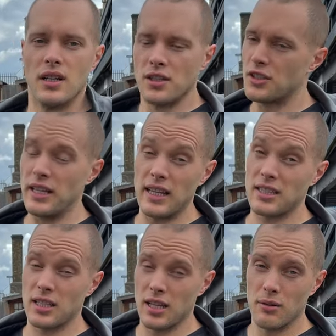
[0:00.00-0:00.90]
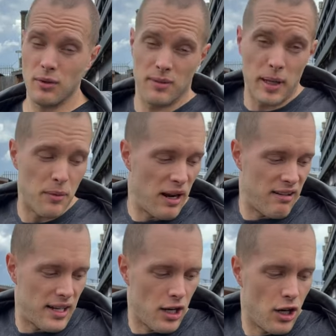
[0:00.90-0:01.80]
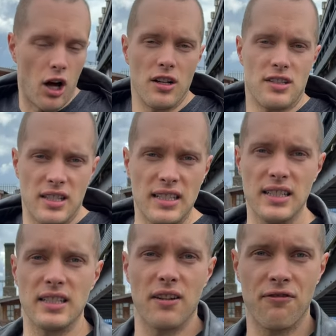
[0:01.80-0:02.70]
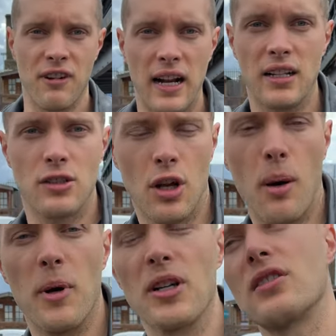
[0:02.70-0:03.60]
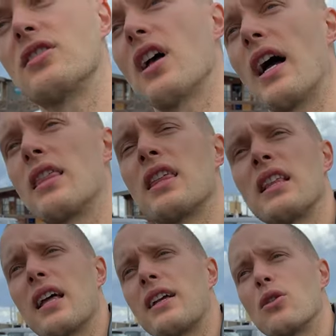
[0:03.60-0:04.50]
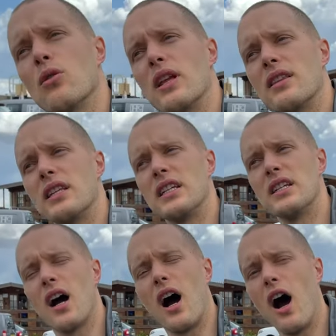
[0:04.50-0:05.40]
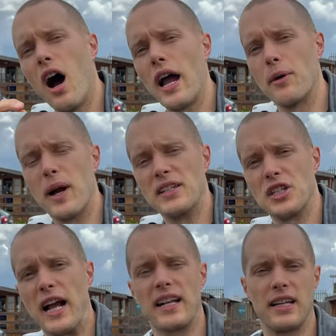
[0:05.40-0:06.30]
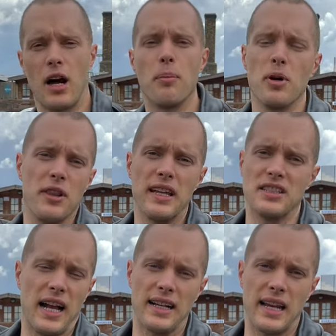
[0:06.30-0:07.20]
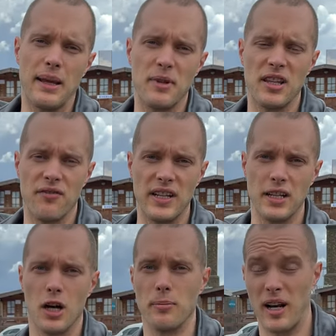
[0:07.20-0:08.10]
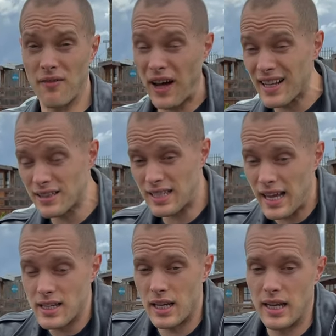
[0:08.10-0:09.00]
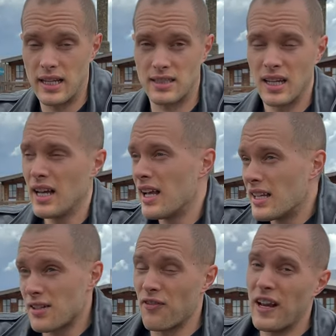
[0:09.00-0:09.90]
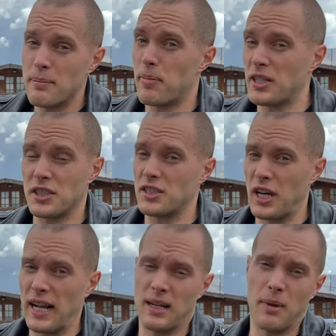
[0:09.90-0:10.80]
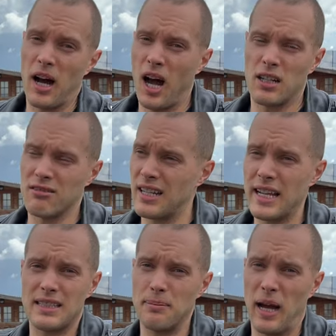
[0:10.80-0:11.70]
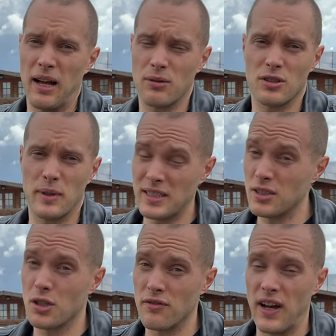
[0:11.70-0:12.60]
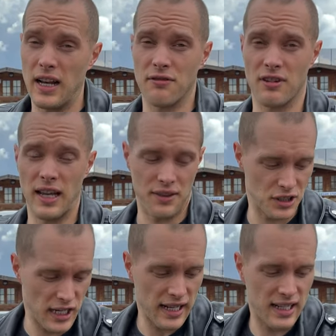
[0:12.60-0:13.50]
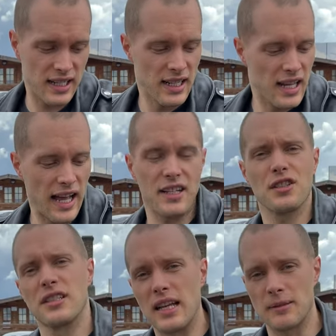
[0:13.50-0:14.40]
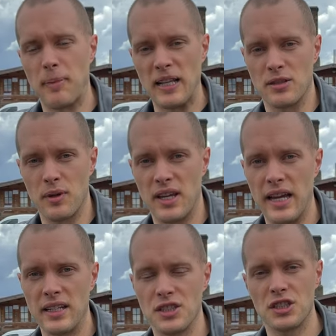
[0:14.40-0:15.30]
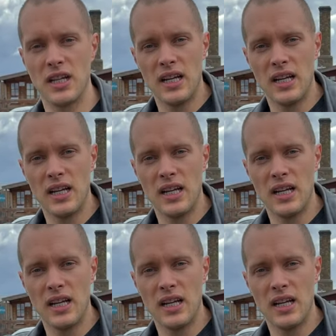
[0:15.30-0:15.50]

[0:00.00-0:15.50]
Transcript: See this with me wearing it a lot. This is the Frank Thomas. I think they call it the highway jacket. I'll put the exact name in the video, but I've had it 10 years. It's a fairly budget jacket, about £180, which is good value for a leather jacket, and it just gets better with age.